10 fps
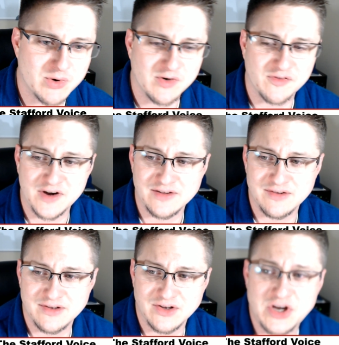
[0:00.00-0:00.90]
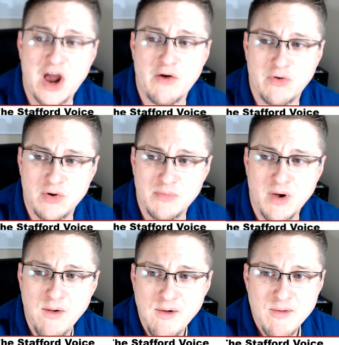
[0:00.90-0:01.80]
more friends in the chat room
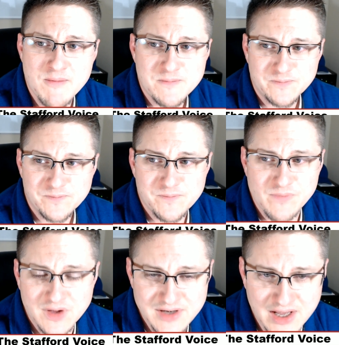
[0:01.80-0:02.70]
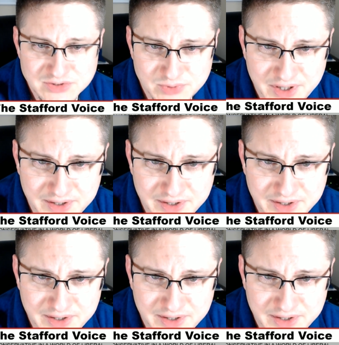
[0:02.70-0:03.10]
next week.